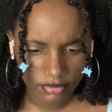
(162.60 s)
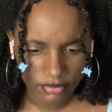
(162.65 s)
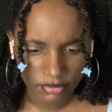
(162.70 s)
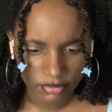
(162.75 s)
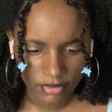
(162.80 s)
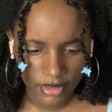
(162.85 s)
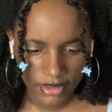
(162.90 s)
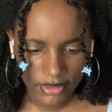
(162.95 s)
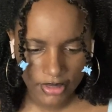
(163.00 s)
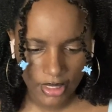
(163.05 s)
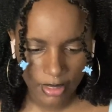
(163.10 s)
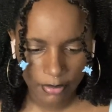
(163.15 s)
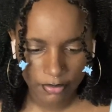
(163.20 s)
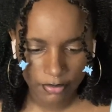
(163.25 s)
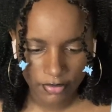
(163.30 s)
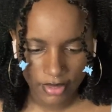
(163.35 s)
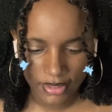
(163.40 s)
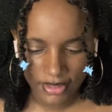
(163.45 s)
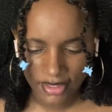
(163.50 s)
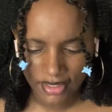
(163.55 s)
That's not.
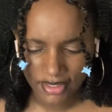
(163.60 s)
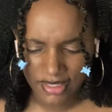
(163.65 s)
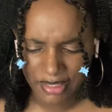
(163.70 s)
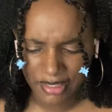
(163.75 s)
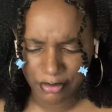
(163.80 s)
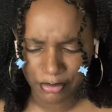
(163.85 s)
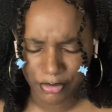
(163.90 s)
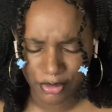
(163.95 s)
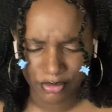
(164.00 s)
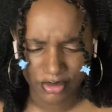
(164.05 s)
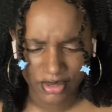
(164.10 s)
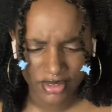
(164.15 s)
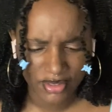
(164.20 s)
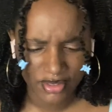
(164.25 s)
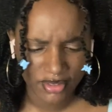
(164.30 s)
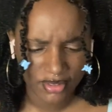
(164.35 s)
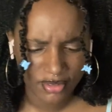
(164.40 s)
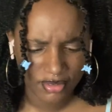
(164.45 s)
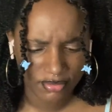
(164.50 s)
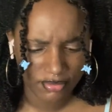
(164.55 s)
I think her name is Marissa.
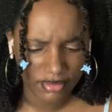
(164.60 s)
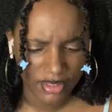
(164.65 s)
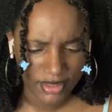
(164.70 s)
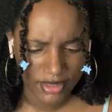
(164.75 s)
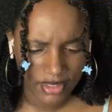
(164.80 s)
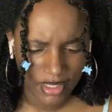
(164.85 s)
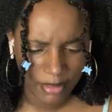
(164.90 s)
That's not